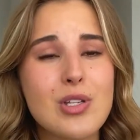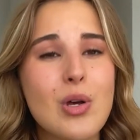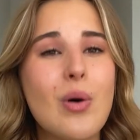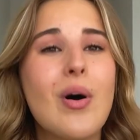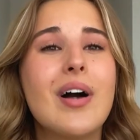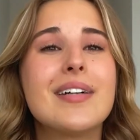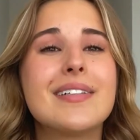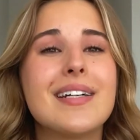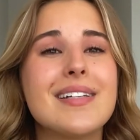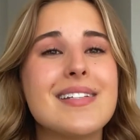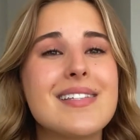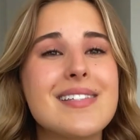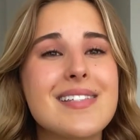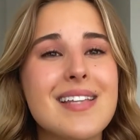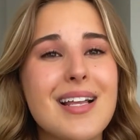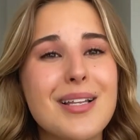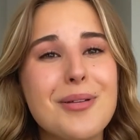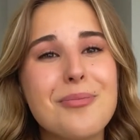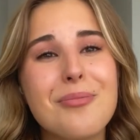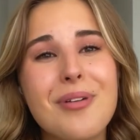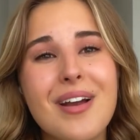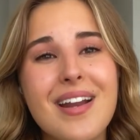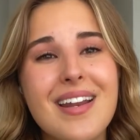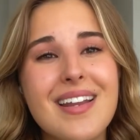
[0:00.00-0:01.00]
So again,
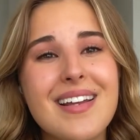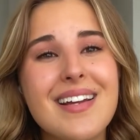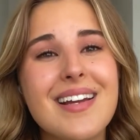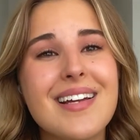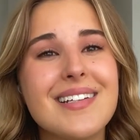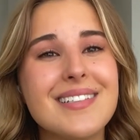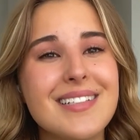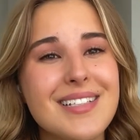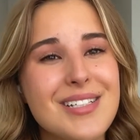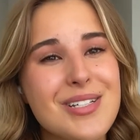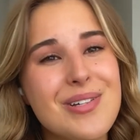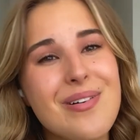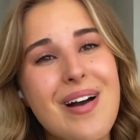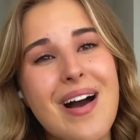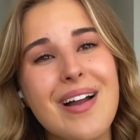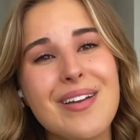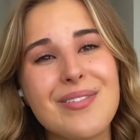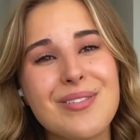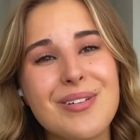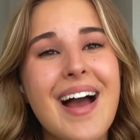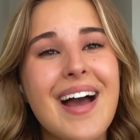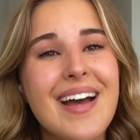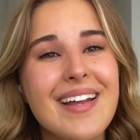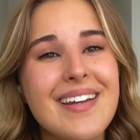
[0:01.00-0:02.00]
celebrating can get you out
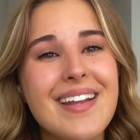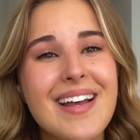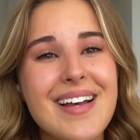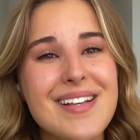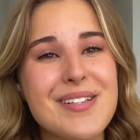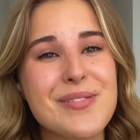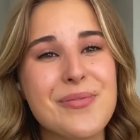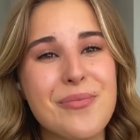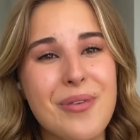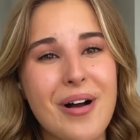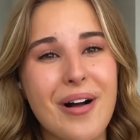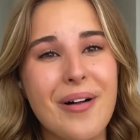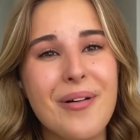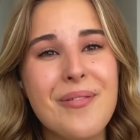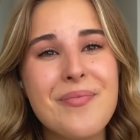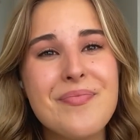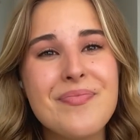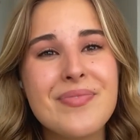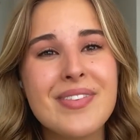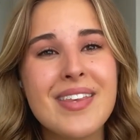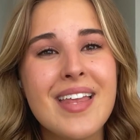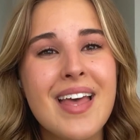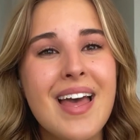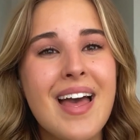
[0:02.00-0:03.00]
of your head as well.
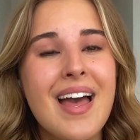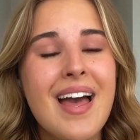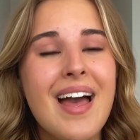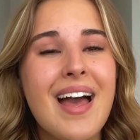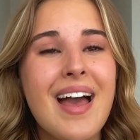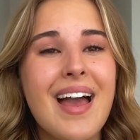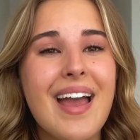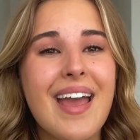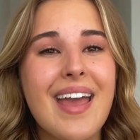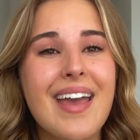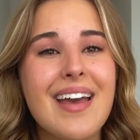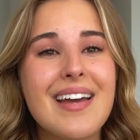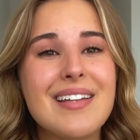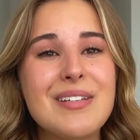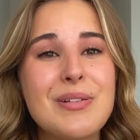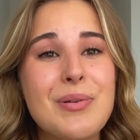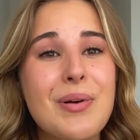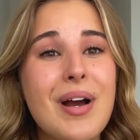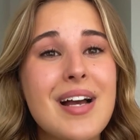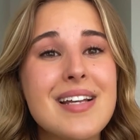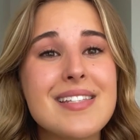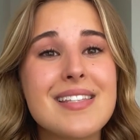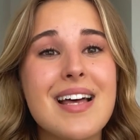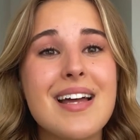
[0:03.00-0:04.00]
And you
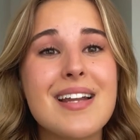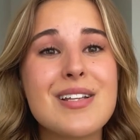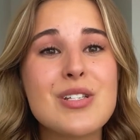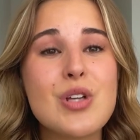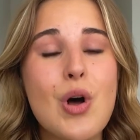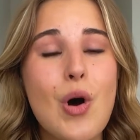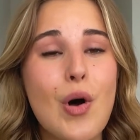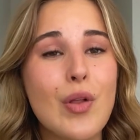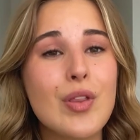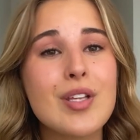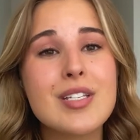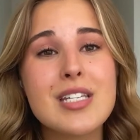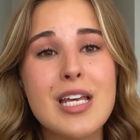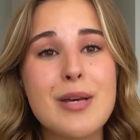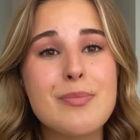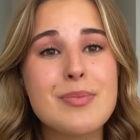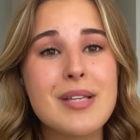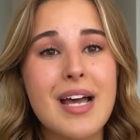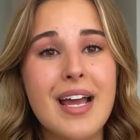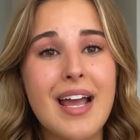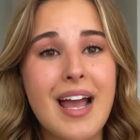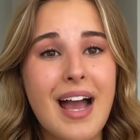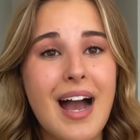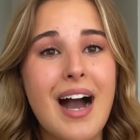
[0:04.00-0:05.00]
guys, that is all the tips
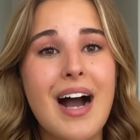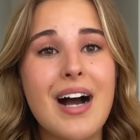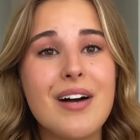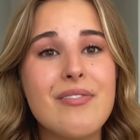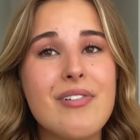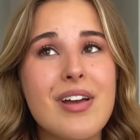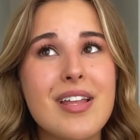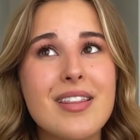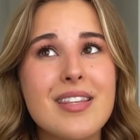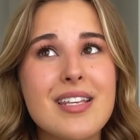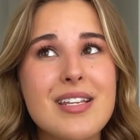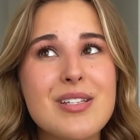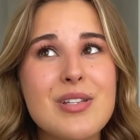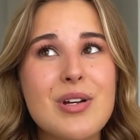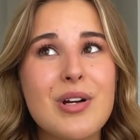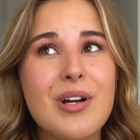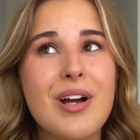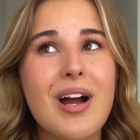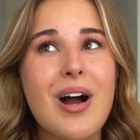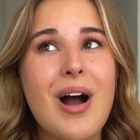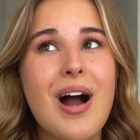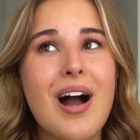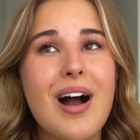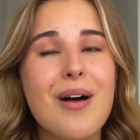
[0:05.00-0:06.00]
I have. And these
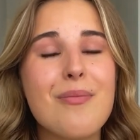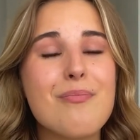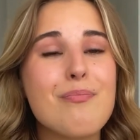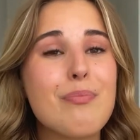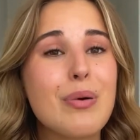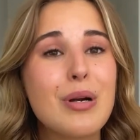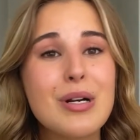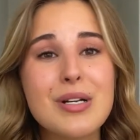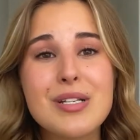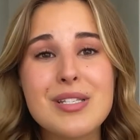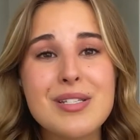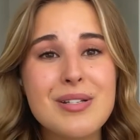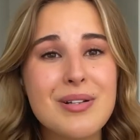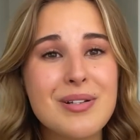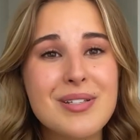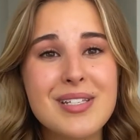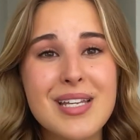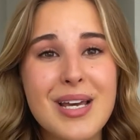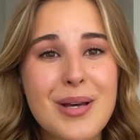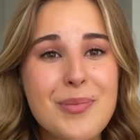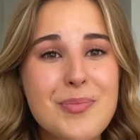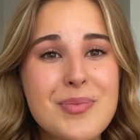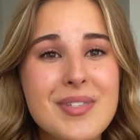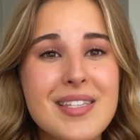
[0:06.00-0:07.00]
are personal
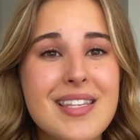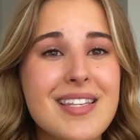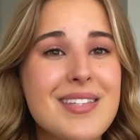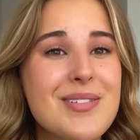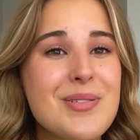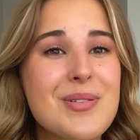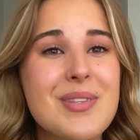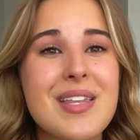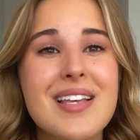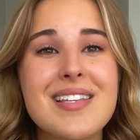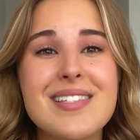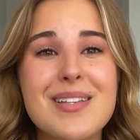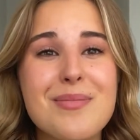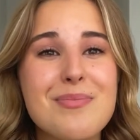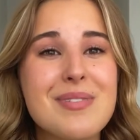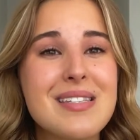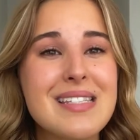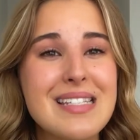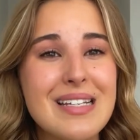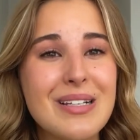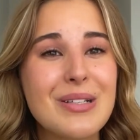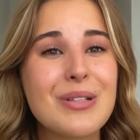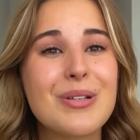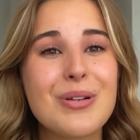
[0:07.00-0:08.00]
tips. These are things I'm
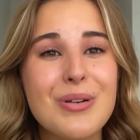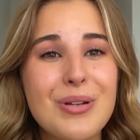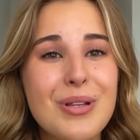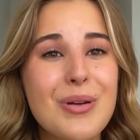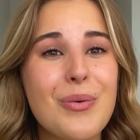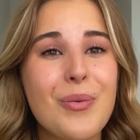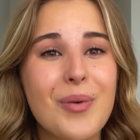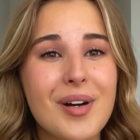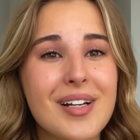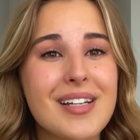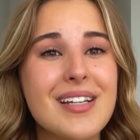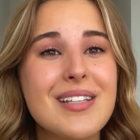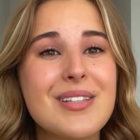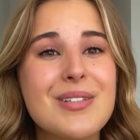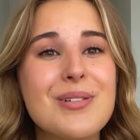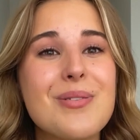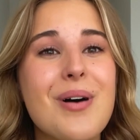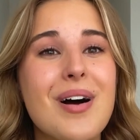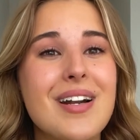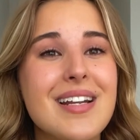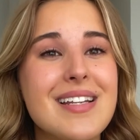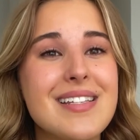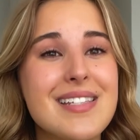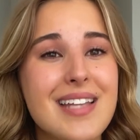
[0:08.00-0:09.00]
still literally working through
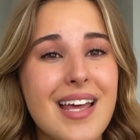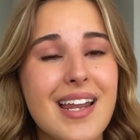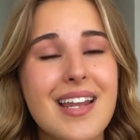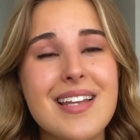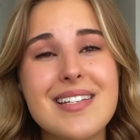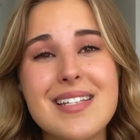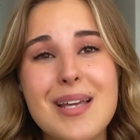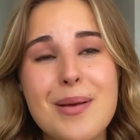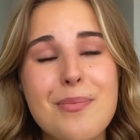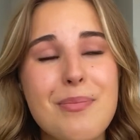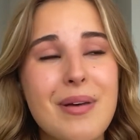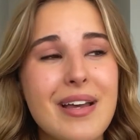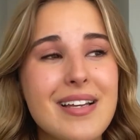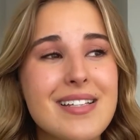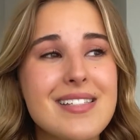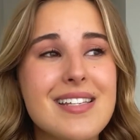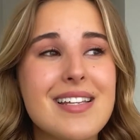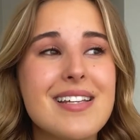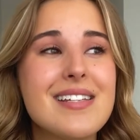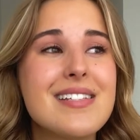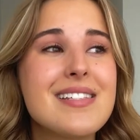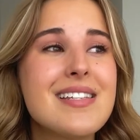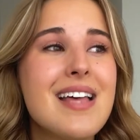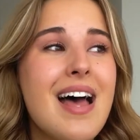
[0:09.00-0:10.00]
on a day-to-day
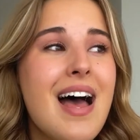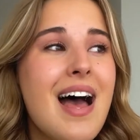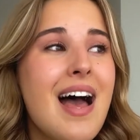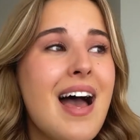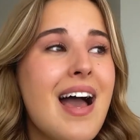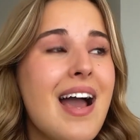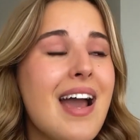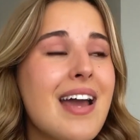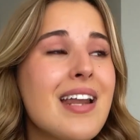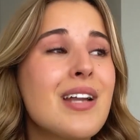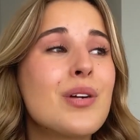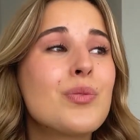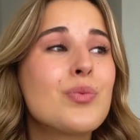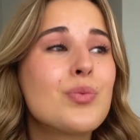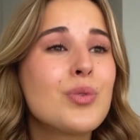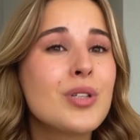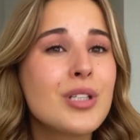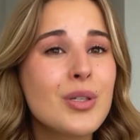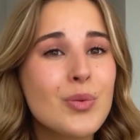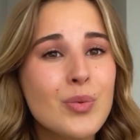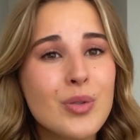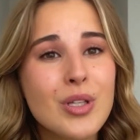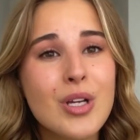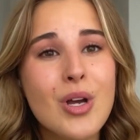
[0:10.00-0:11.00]
basis. And I
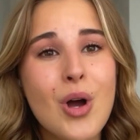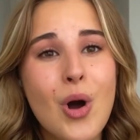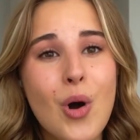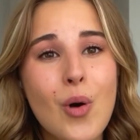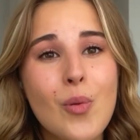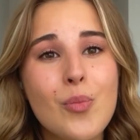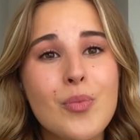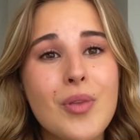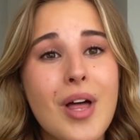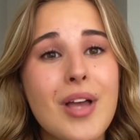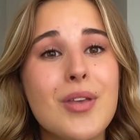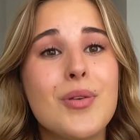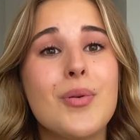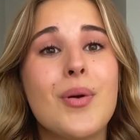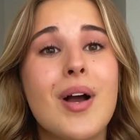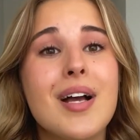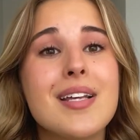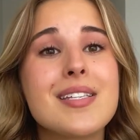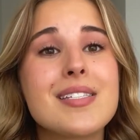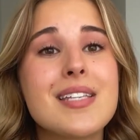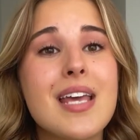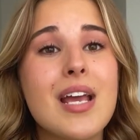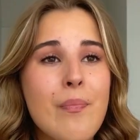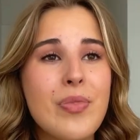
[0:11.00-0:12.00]
really hope that you
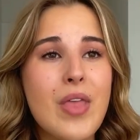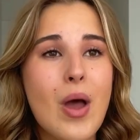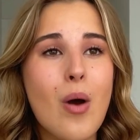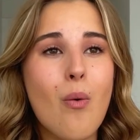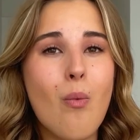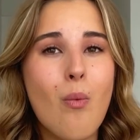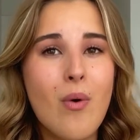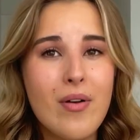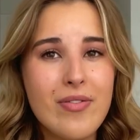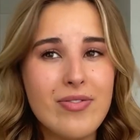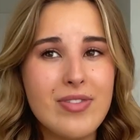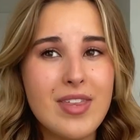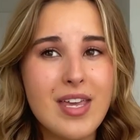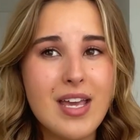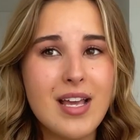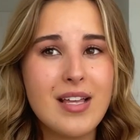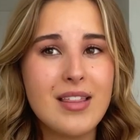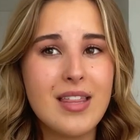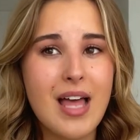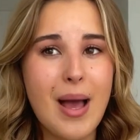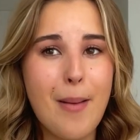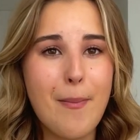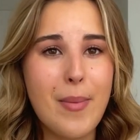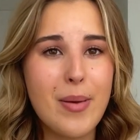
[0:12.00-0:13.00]
guys take that one
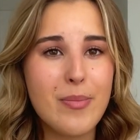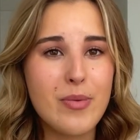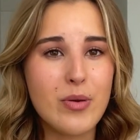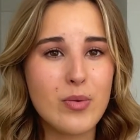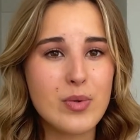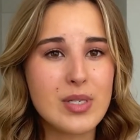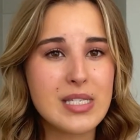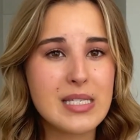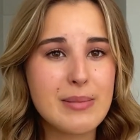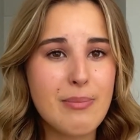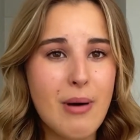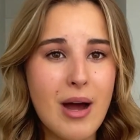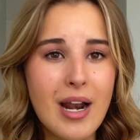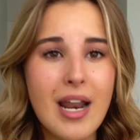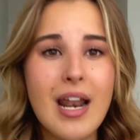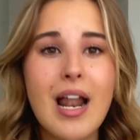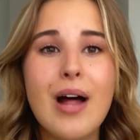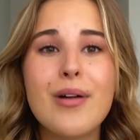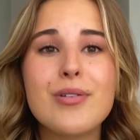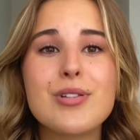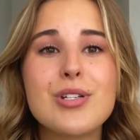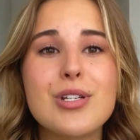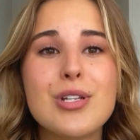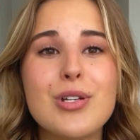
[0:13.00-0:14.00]
thing that maybe was spotted
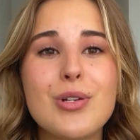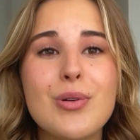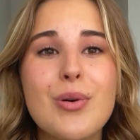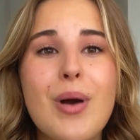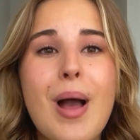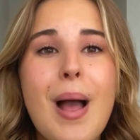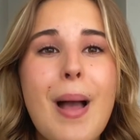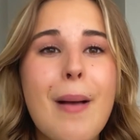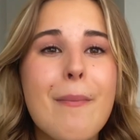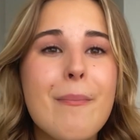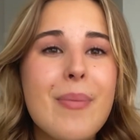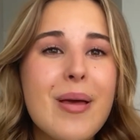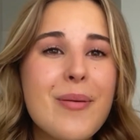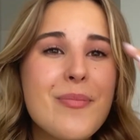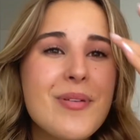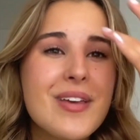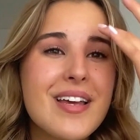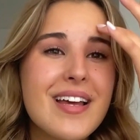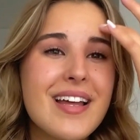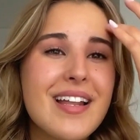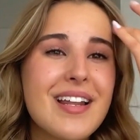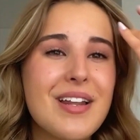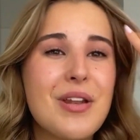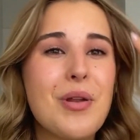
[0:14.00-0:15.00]
out to you.
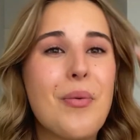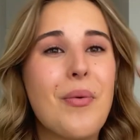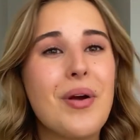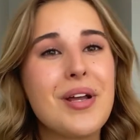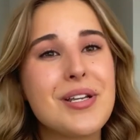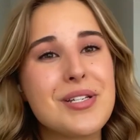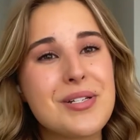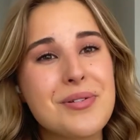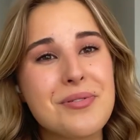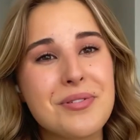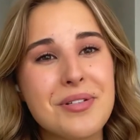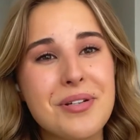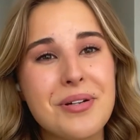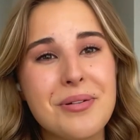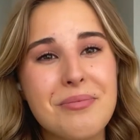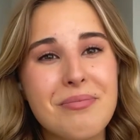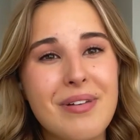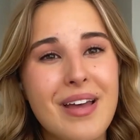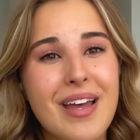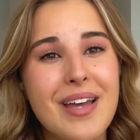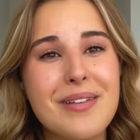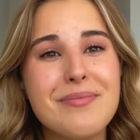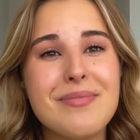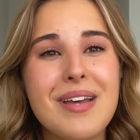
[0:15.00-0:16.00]
Maybe it annoyed you a little
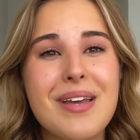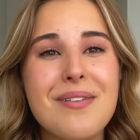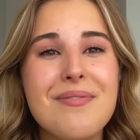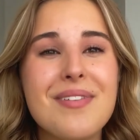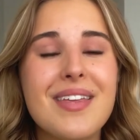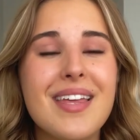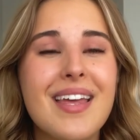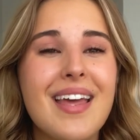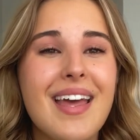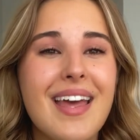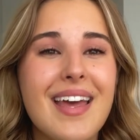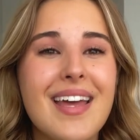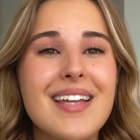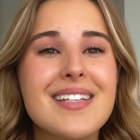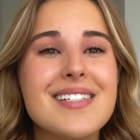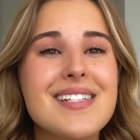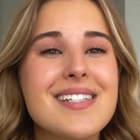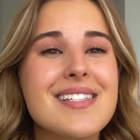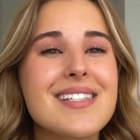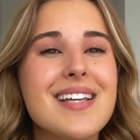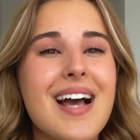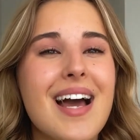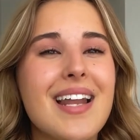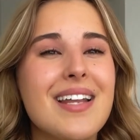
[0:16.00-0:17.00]
bit. Maybe it
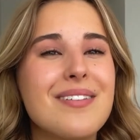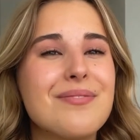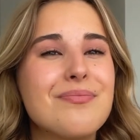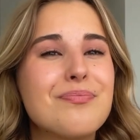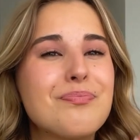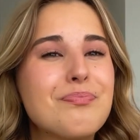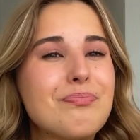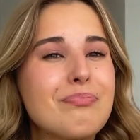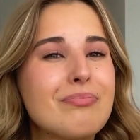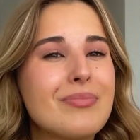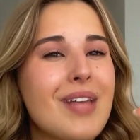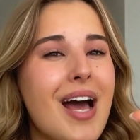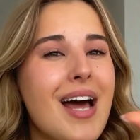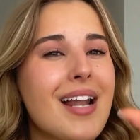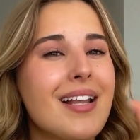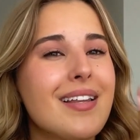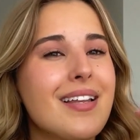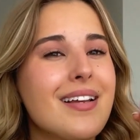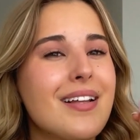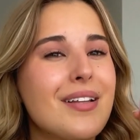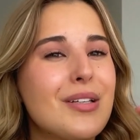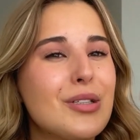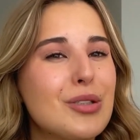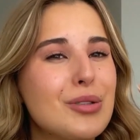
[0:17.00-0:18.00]
just kind of had
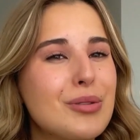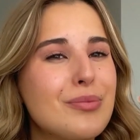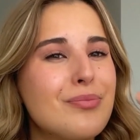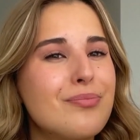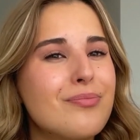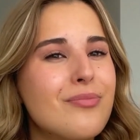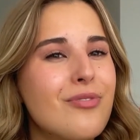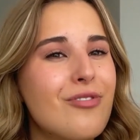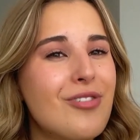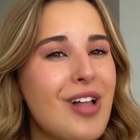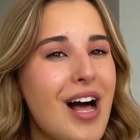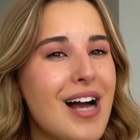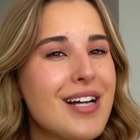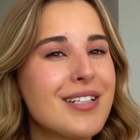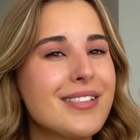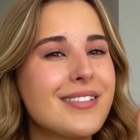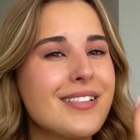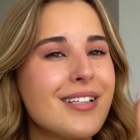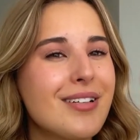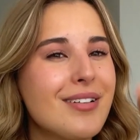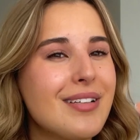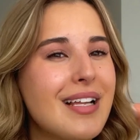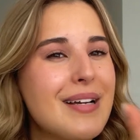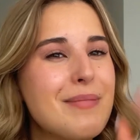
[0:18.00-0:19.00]
like a little flash,
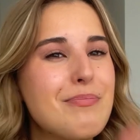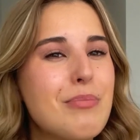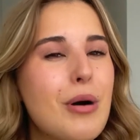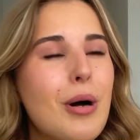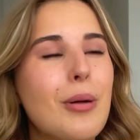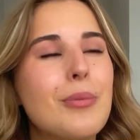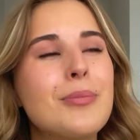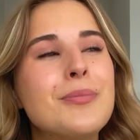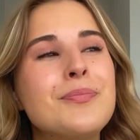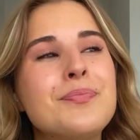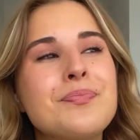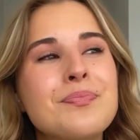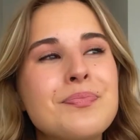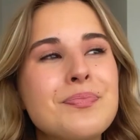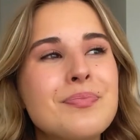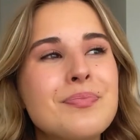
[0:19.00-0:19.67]
little light bulb.